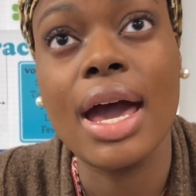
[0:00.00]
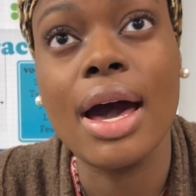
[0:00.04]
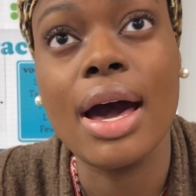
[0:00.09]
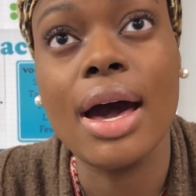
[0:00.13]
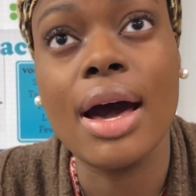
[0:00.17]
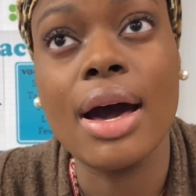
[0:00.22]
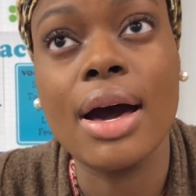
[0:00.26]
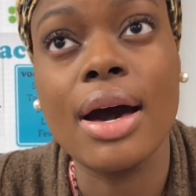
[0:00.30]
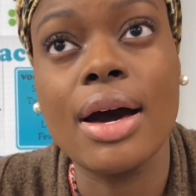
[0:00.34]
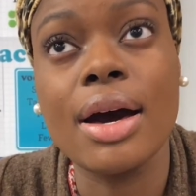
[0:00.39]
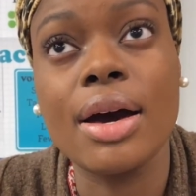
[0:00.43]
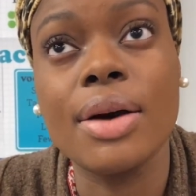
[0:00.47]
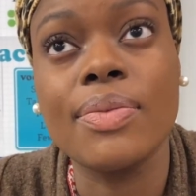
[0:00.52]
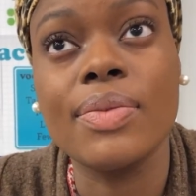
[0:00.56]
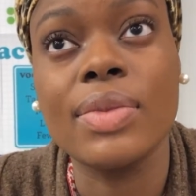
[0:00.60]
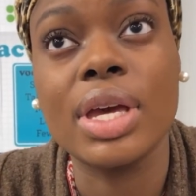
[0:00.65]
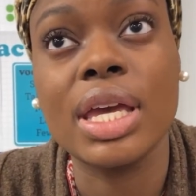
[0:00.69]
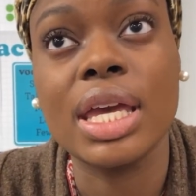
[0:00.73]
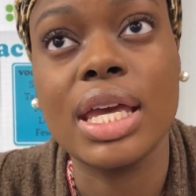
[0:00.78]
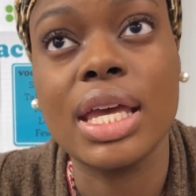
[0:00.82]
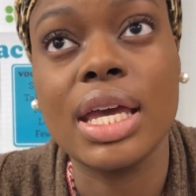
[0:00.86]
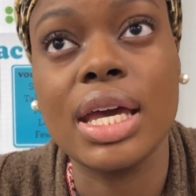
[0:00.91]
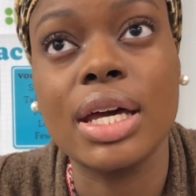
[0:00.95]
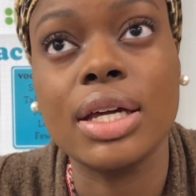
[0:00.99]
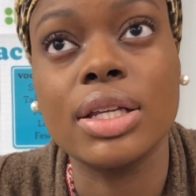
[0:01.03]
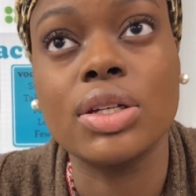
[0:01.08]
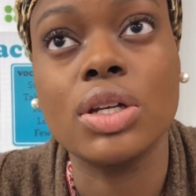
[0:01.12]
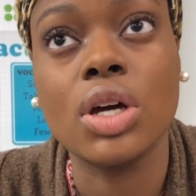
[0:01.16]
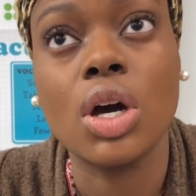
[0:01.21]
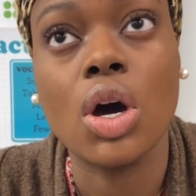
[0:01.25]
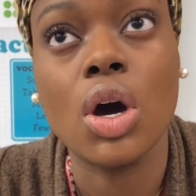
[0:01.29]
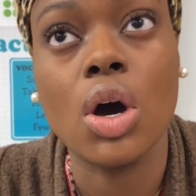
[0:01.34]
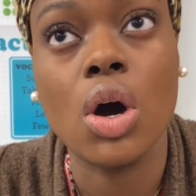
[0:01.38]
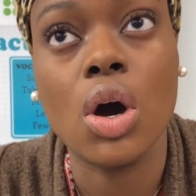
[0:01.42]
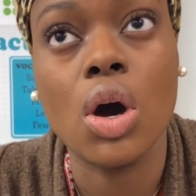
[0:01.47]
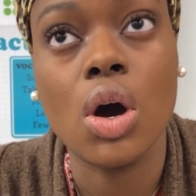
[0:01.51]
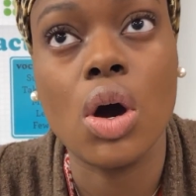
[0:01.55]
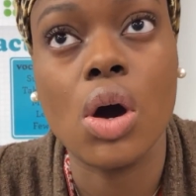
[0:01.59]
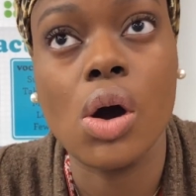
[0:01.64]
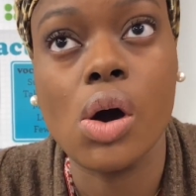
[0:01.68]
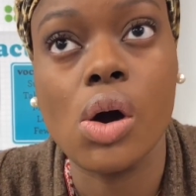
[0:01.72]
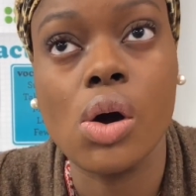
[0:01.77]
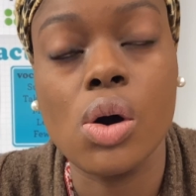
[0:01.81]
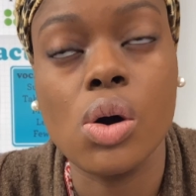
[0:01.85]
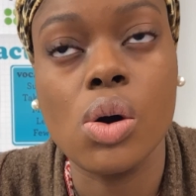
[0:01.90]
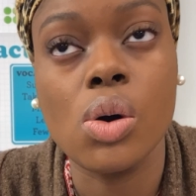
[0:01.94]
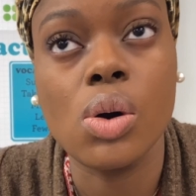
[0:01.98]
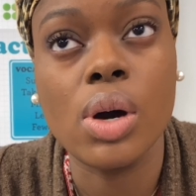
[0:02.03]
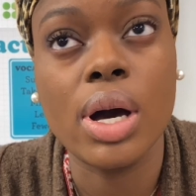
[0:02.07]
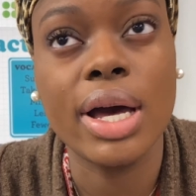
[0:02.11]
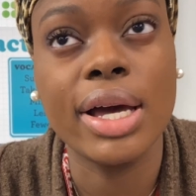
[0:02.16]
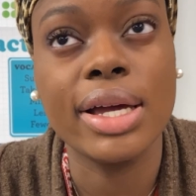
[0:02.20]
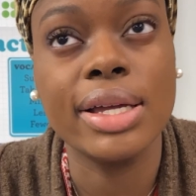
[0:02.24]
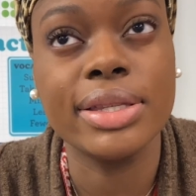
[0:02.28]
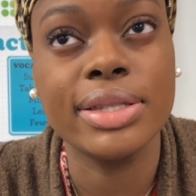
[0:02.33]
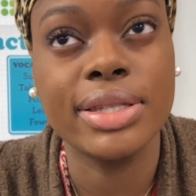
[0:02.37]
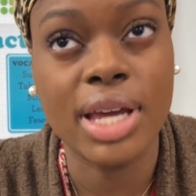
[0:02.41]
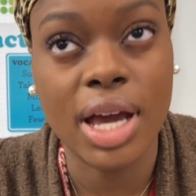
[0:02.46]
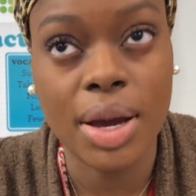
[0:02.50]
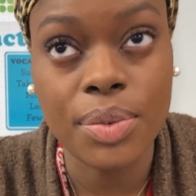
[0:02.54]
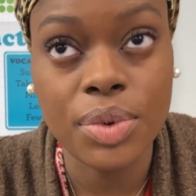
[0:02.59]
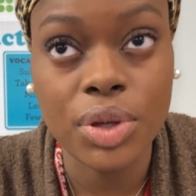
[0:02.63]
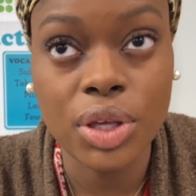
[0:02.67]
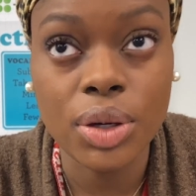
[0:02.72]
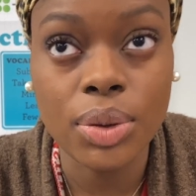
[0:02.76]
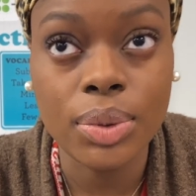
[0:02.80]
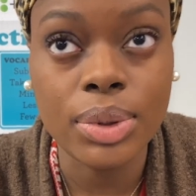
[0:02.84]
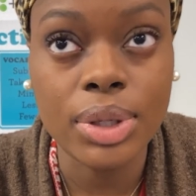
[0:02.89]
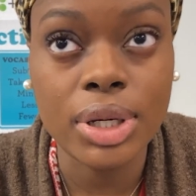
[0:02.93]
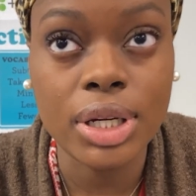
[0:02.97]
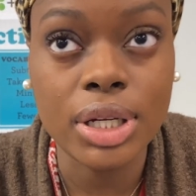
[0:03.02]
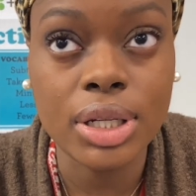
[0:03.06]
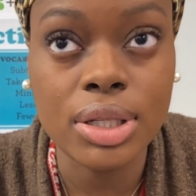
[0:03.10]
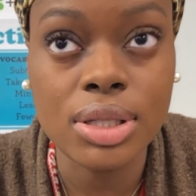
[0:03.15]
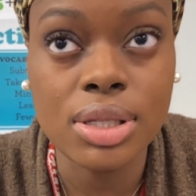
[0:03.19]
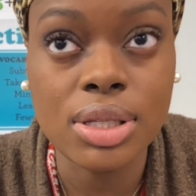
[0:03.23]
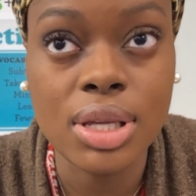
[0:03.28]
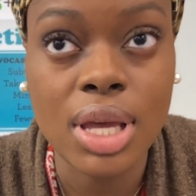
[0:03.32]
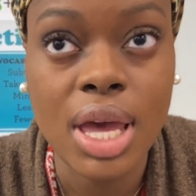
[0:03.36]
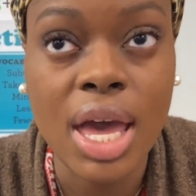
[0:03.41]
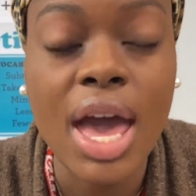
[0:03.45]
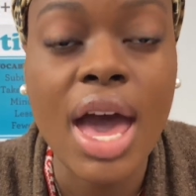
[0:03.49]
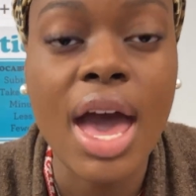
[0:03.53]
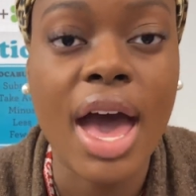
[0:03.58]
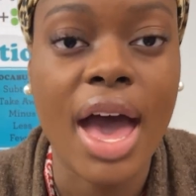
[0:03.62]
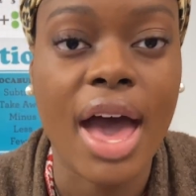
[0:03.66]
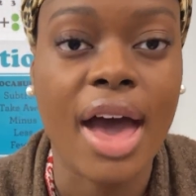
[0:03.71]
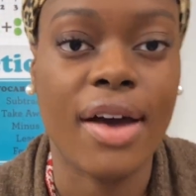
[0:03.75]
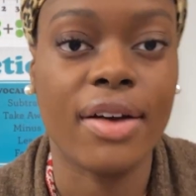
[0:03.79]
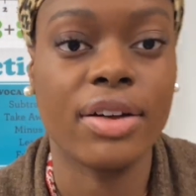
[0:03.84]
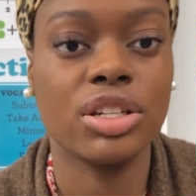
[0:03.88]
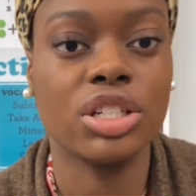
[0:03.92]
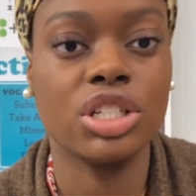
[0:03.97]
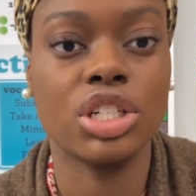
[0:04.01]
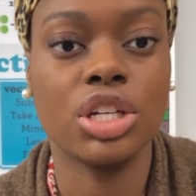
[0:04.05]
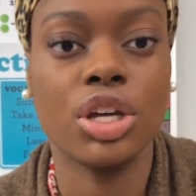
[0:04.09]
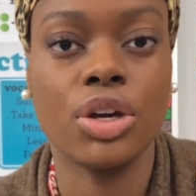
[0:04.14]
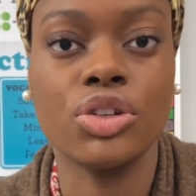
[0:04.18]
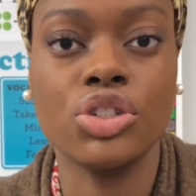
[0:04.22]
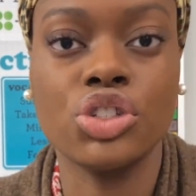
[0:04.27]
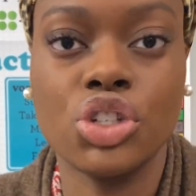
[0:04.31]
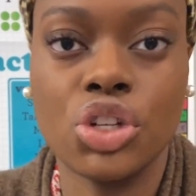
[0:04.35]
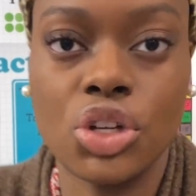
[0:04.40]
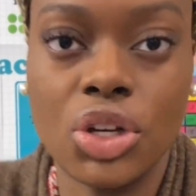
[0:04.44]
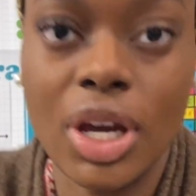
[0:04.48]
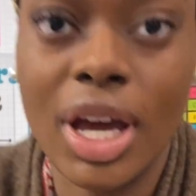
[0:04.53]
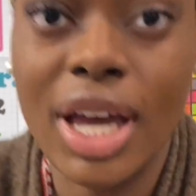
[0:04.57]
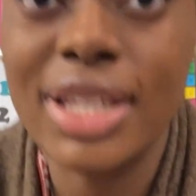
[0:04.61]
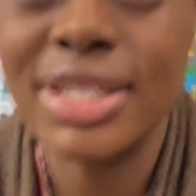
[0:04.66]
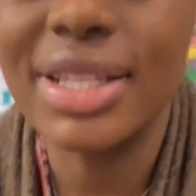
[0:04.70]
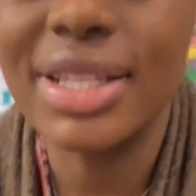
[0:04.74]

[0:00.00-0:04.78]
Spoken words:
and OW words. I'll actually go show you guys